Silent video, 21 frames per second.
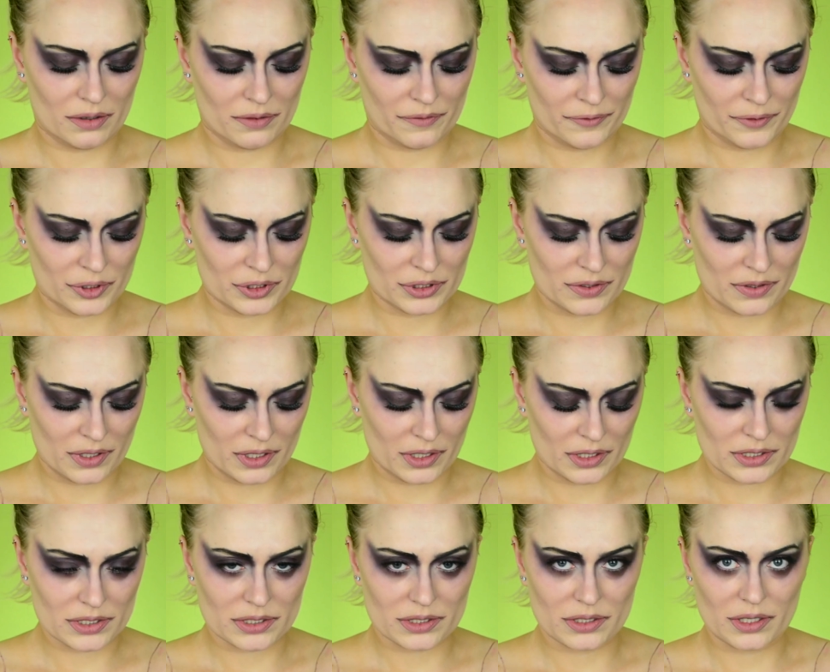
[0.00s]
First
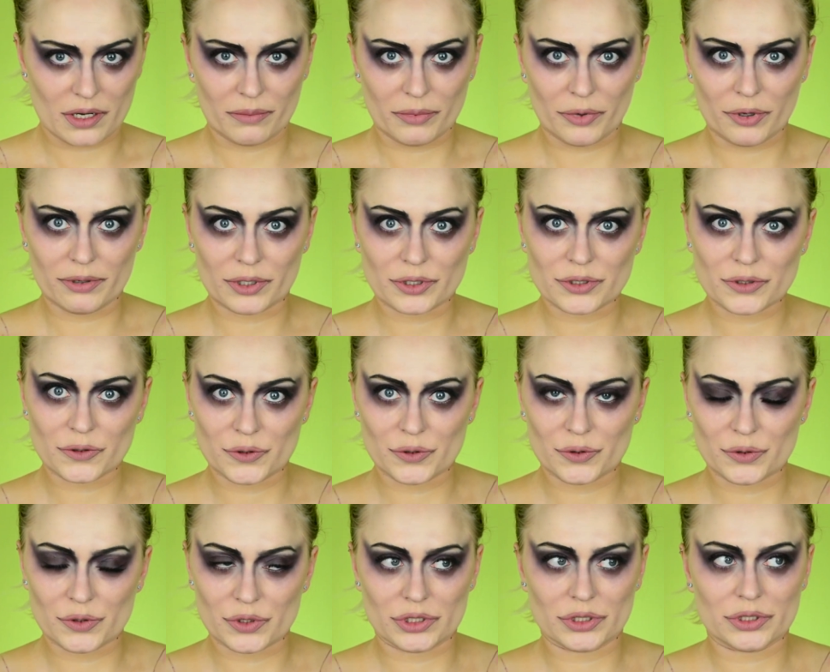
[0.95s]
things that I'm going to
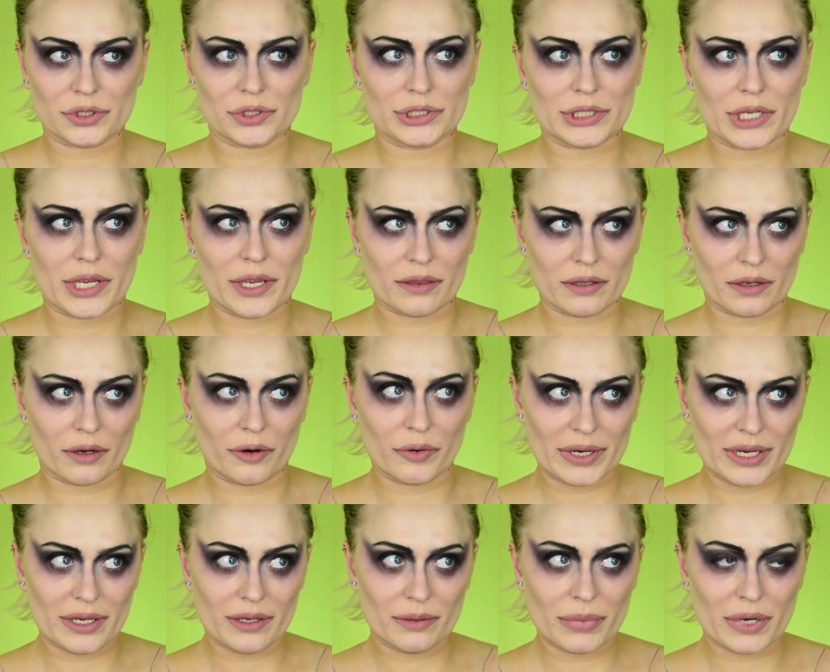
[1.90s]
do is to take the
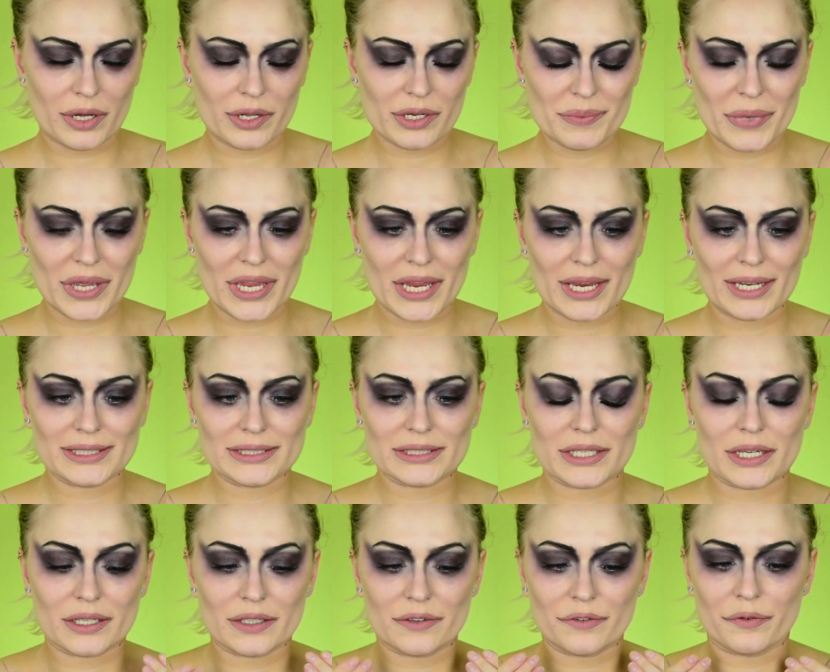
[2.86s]
green body paint
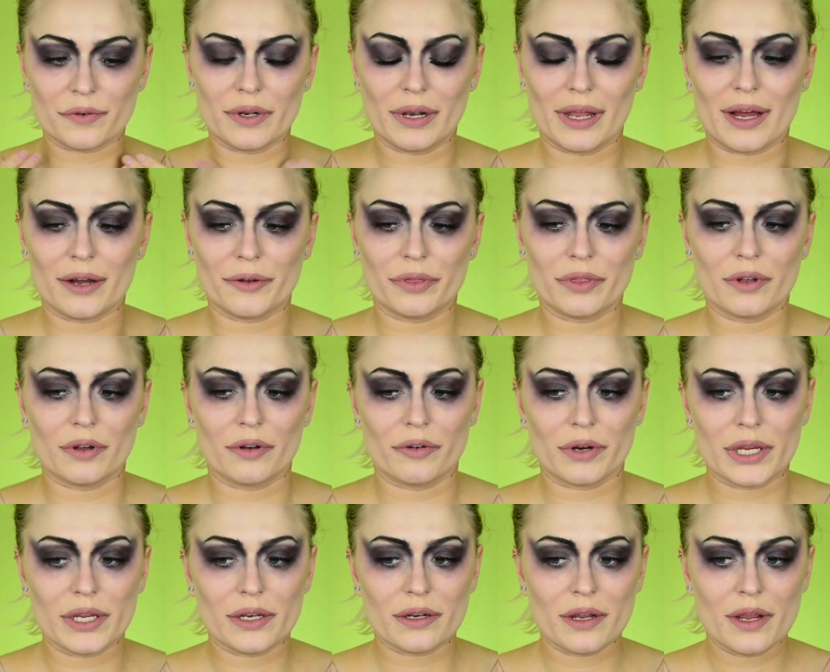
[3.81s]
and fill out the
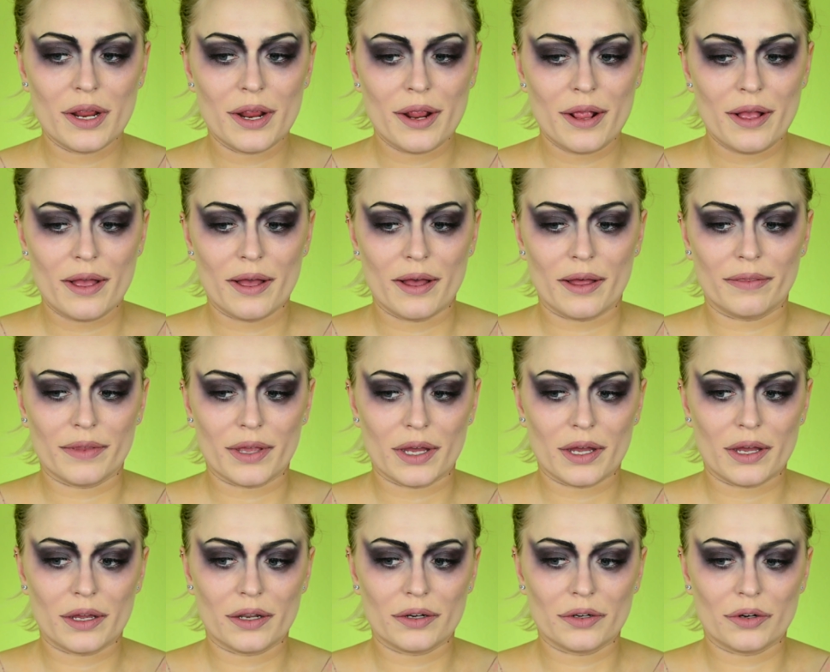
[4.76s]
green and
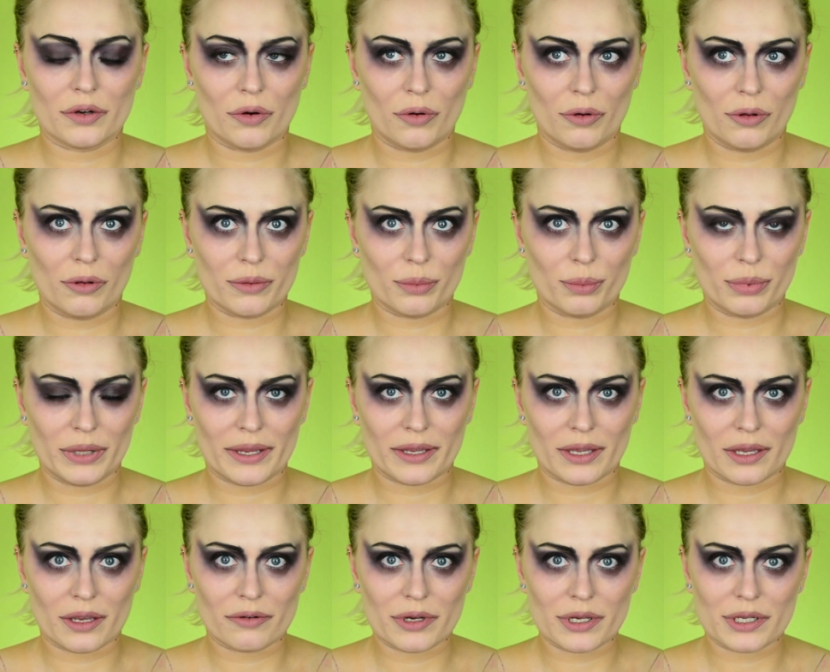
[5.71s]
then all the
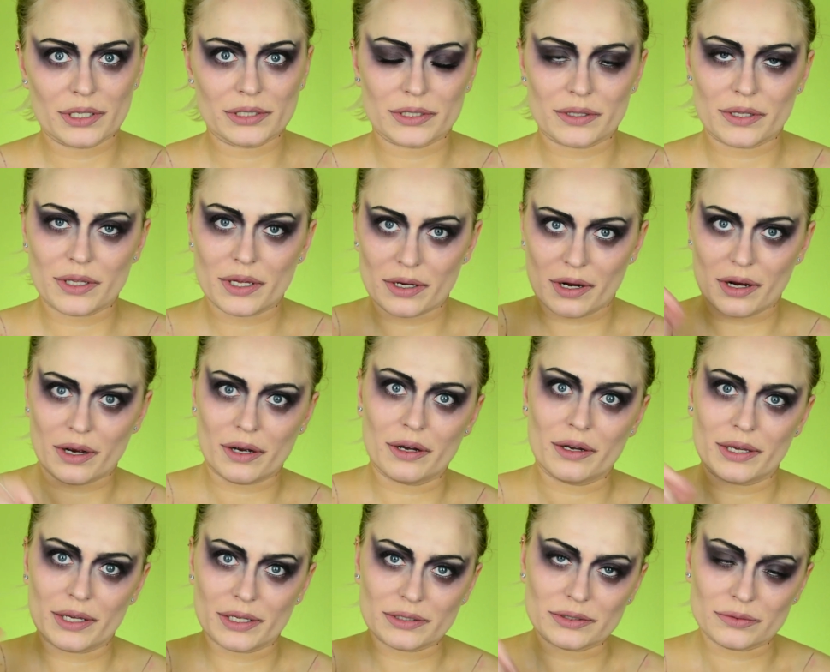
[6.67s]
black areas, and then I
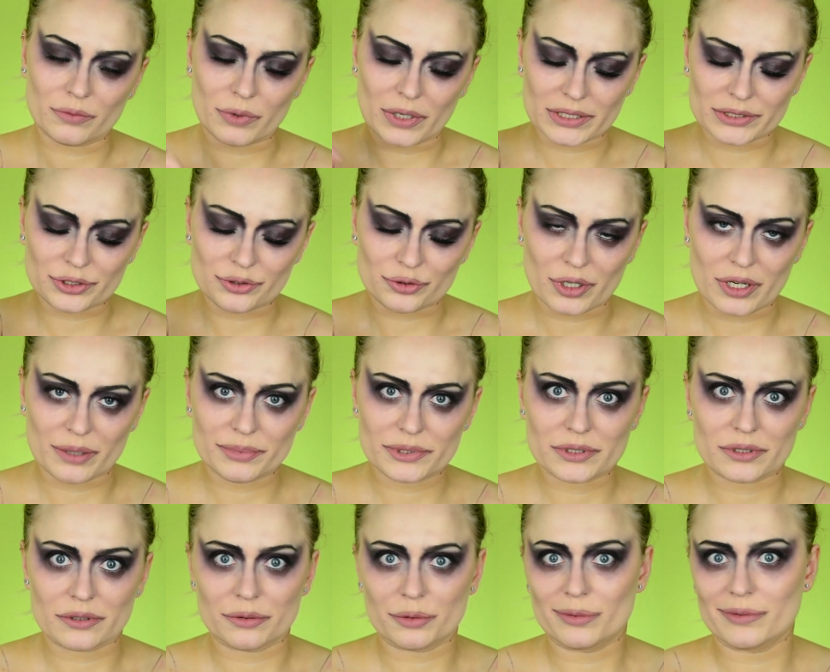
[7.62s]
add the white stripes.
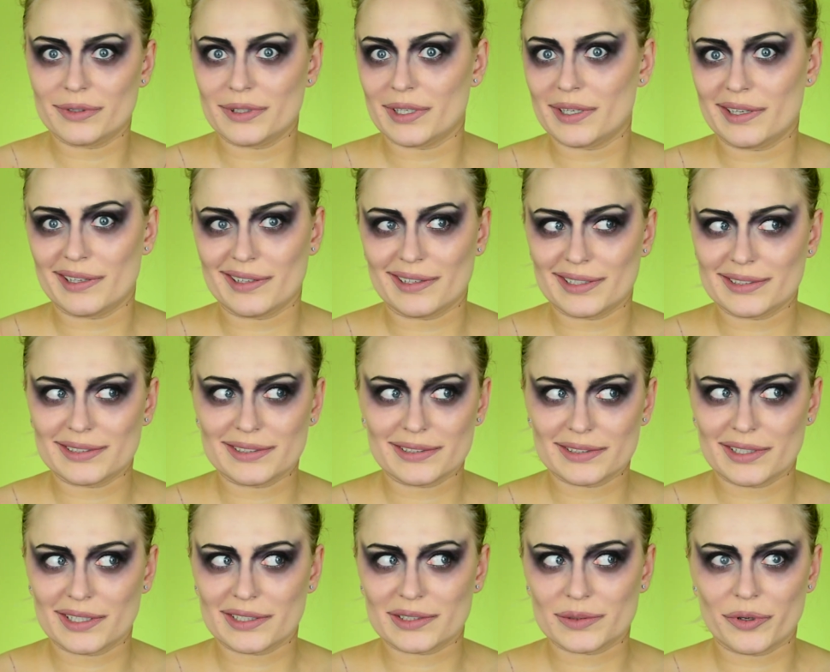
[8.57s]
So yeah,
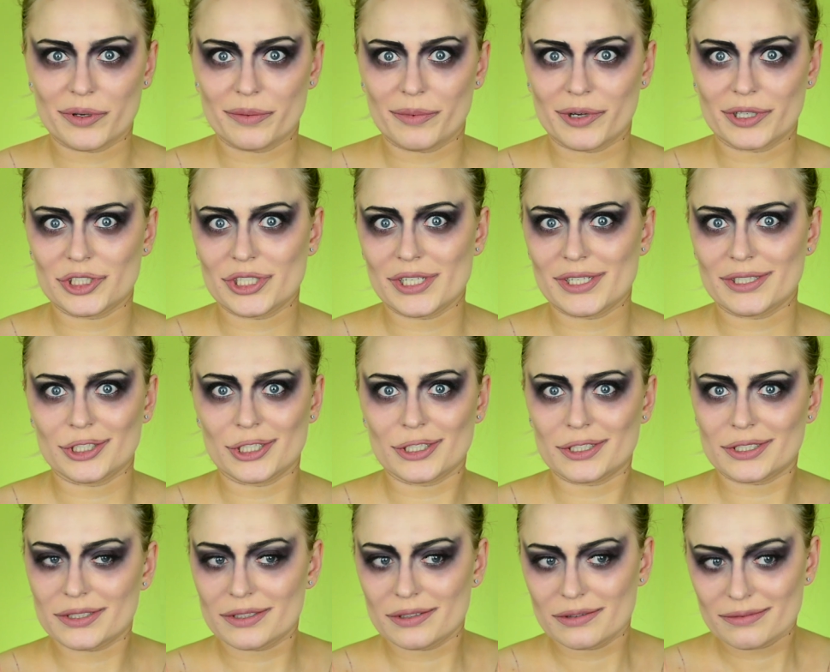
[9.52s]
that's pretty much it.
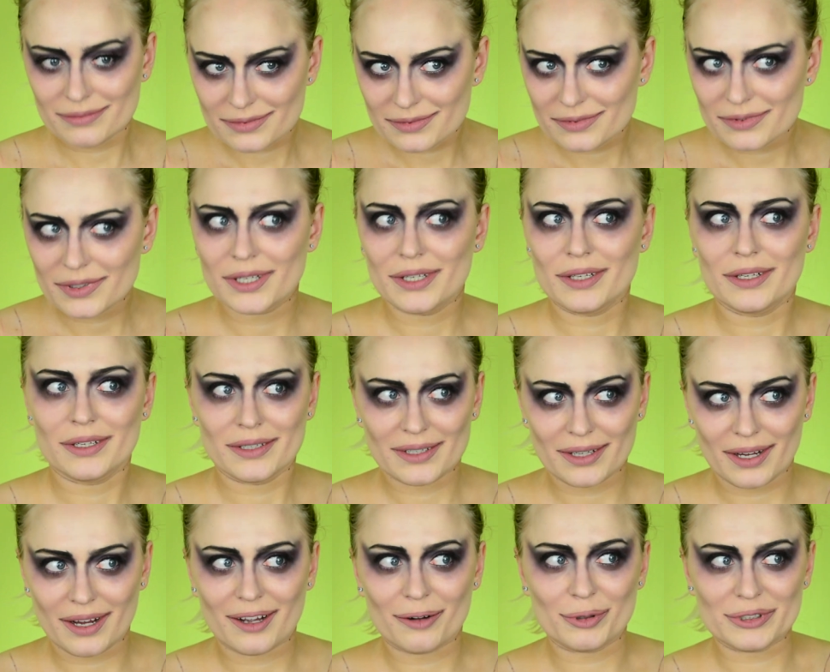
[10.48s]
Just
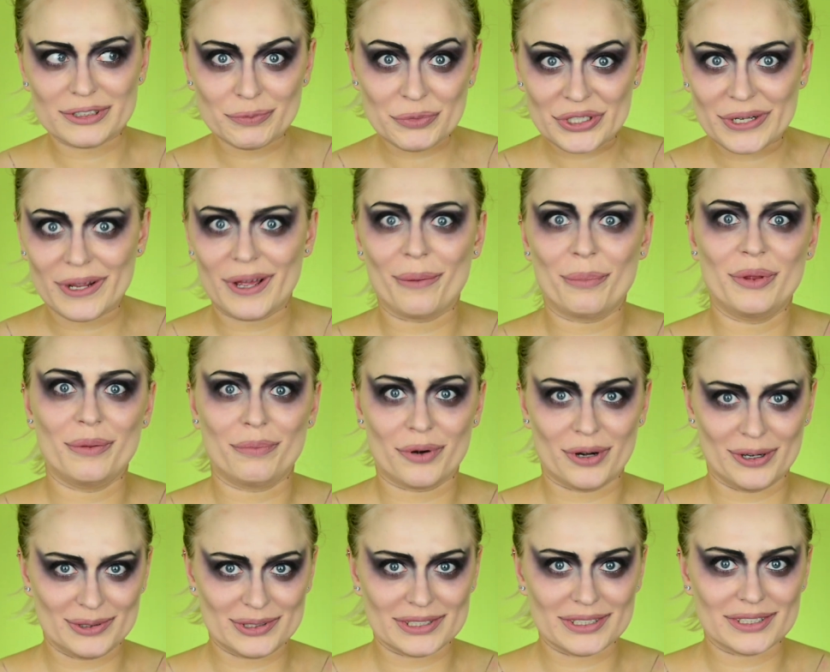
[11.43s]
I will speed up the
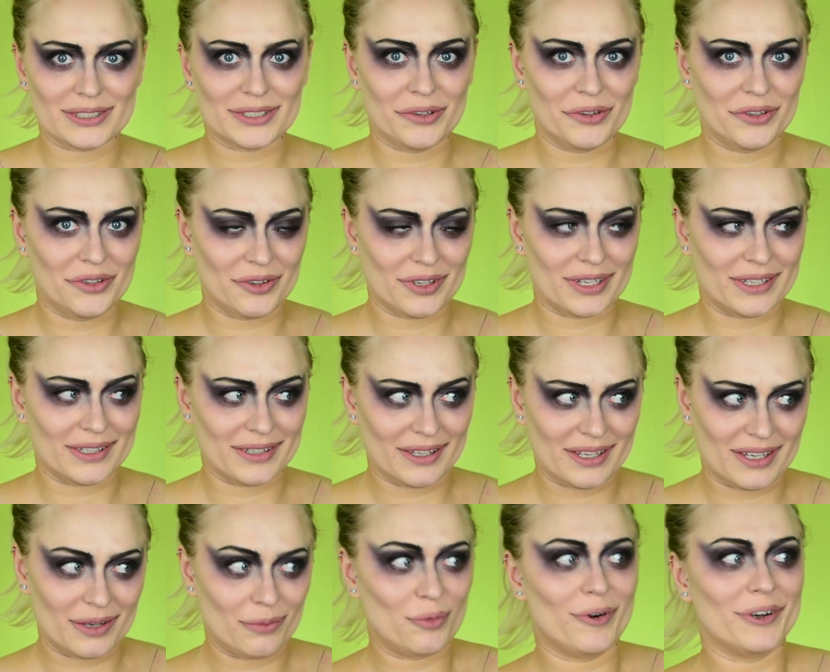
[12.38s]
process so you can
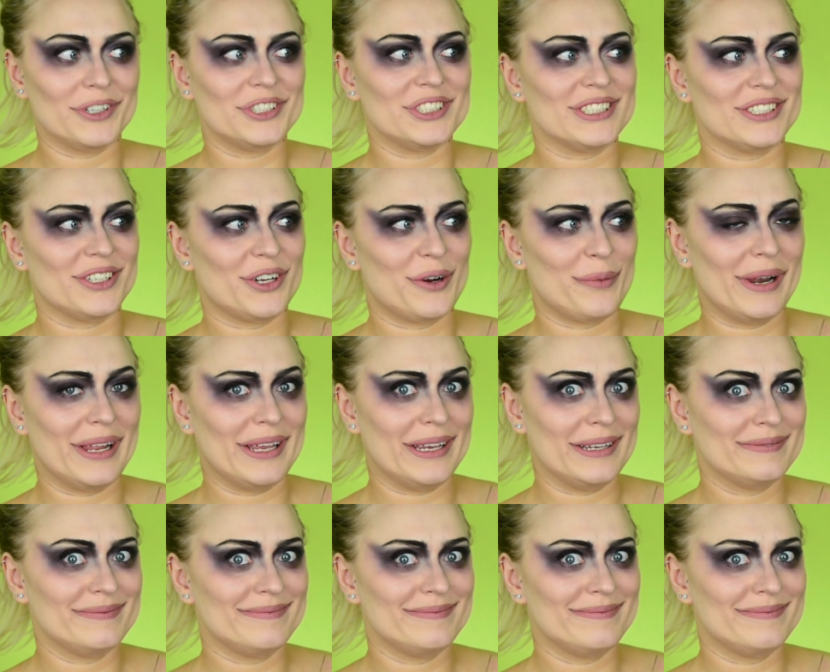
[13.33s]
keep watching normally.